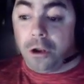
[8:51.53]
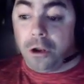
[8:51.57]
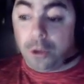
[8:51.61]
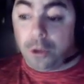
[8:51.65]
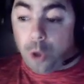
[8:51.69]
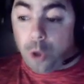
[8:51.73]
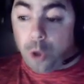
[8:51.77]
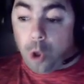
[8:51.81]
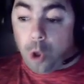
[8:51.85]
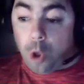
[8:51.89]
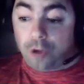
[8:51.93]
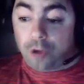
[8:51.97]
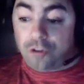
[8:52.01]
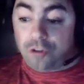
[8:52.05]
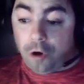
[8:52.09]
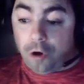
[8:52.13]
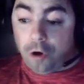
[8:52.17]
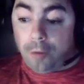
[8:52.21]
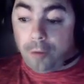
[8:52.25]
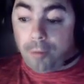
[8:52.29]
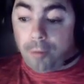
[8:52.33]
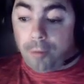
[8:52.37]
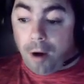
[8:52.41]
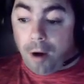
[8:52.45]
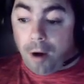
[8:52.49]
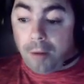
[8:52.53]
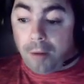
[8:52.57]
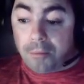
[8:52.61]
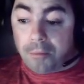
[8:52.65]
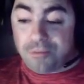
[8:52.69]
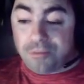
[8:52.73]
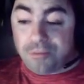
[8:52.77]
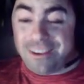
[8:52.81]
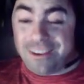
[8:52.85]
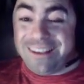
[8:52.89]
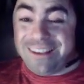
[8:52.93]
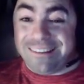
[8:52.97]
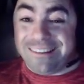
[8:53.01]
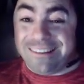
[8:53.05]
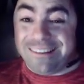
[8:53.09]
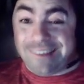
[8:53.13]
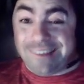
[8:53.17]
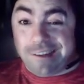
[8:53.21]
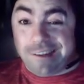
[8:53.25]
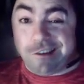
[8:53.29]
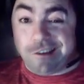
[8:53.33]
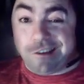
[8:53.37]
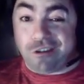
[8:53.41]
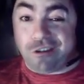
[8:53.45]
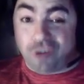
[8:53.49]
long-term problems
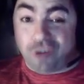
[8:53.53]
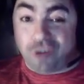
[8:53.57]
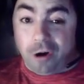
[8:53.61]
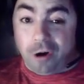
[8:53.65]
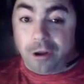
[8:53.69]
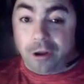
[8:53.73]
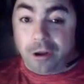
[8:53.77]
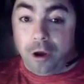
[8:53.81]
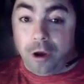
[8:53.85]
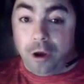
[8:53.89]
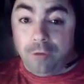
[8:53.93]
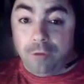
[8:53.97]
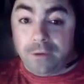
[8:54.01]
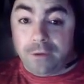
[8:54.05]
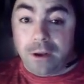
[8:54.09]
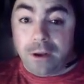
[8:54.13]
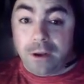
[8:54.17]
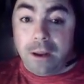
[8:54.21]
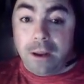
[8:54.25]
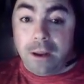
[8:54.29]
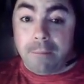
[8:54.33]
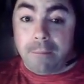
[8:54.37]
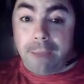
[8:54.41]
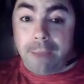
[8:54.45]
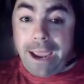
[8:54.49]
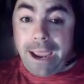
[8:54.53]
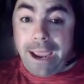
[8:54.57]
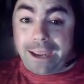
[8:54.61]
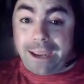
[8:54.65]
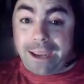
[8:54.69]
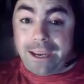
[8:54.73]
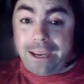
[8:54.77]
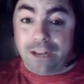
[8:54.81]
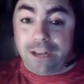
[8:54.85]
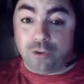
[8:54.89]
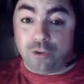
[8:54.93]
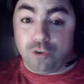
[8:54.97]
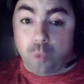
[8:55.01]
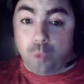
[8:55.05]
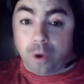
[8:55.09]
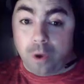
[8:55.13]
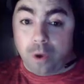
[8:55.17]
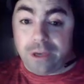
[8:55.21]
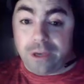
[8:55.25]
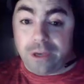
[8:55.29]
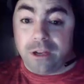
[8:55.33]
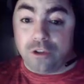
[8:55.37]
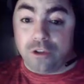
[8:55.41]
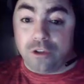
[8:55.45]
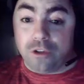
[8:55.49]
since the start of COVID back in
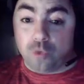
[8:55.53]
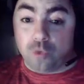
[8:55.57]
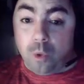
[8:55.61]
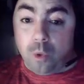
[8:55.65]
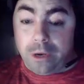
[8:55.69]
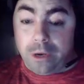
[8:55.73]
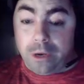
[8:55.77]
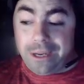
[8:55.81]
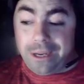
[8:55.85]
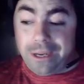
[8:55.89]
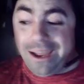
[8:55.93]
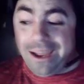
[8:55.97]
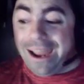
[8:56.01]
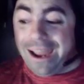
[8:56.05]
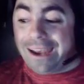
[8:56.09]
twenty twenty.